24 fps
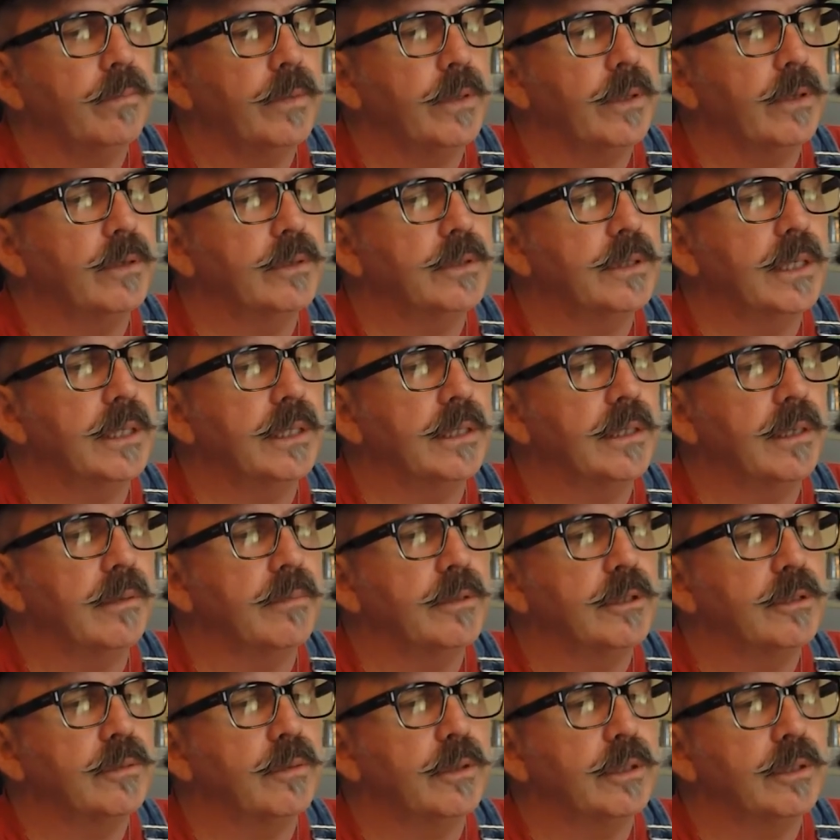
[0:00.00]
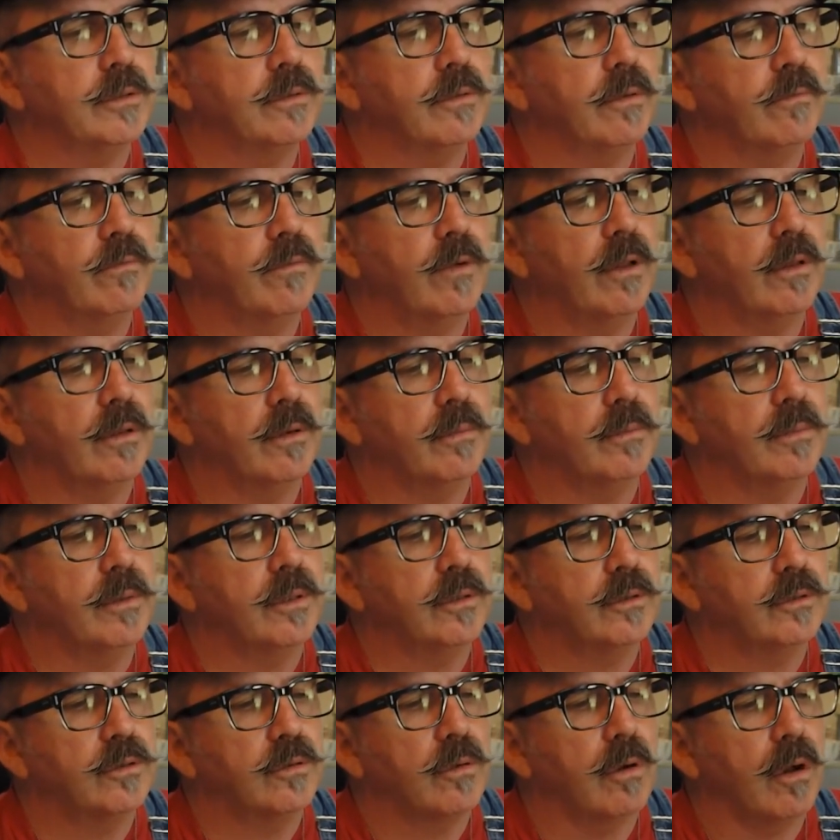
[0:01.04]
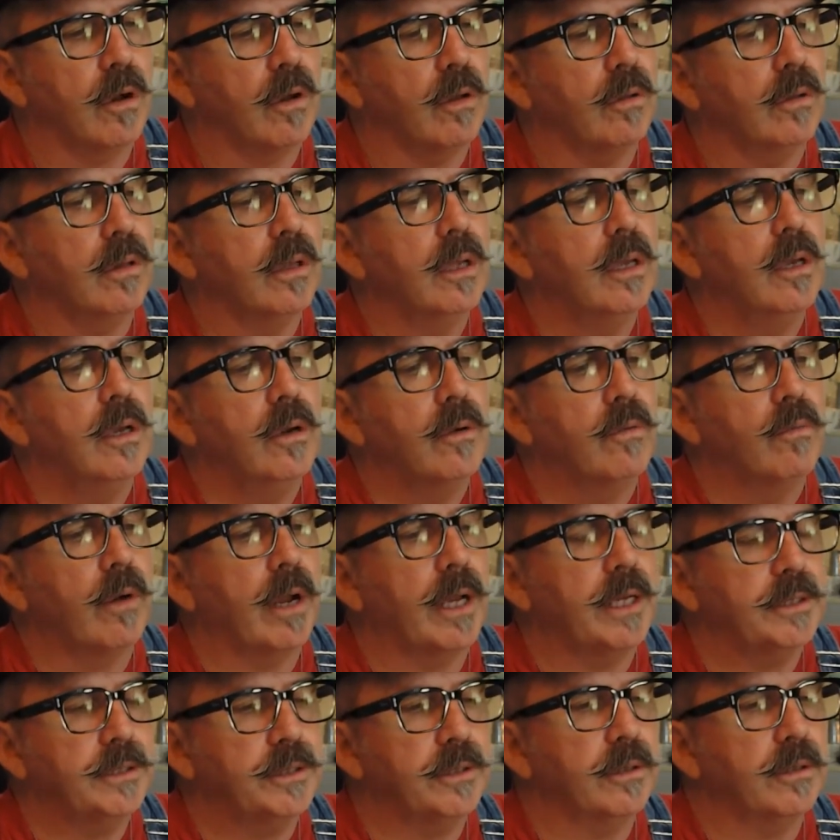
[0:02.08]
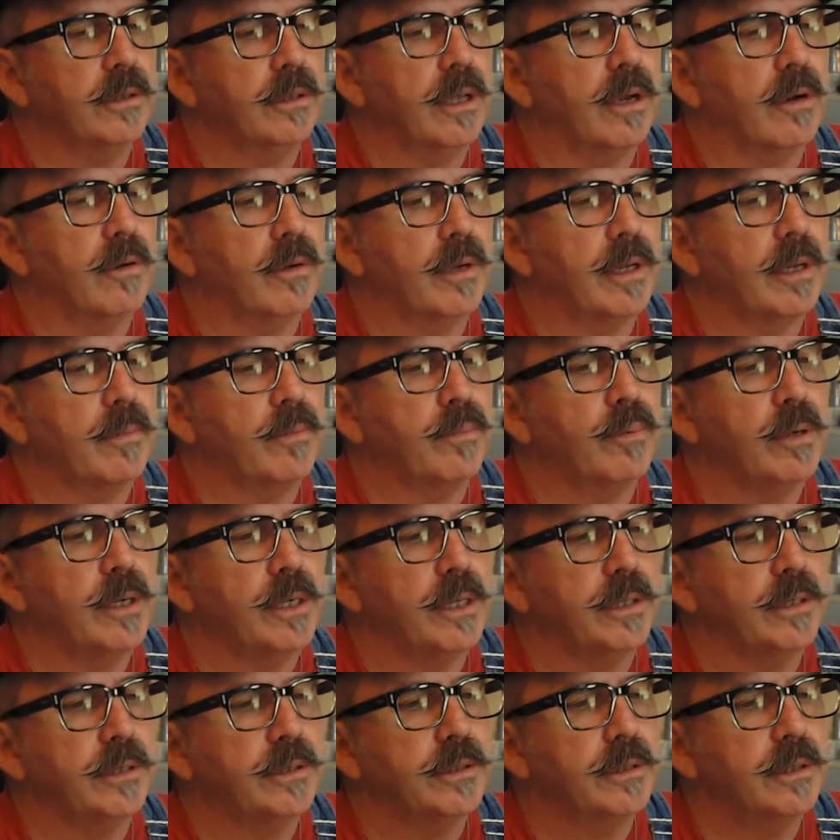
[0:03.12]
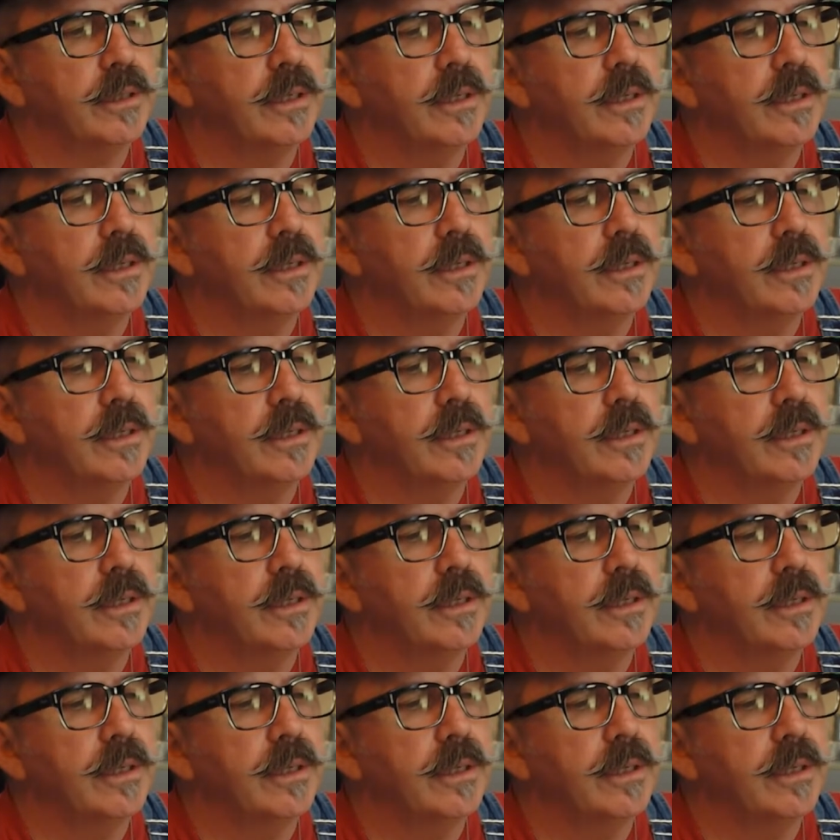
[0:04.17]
using a dimmer switch or a volume control, raising or lowering a bridge.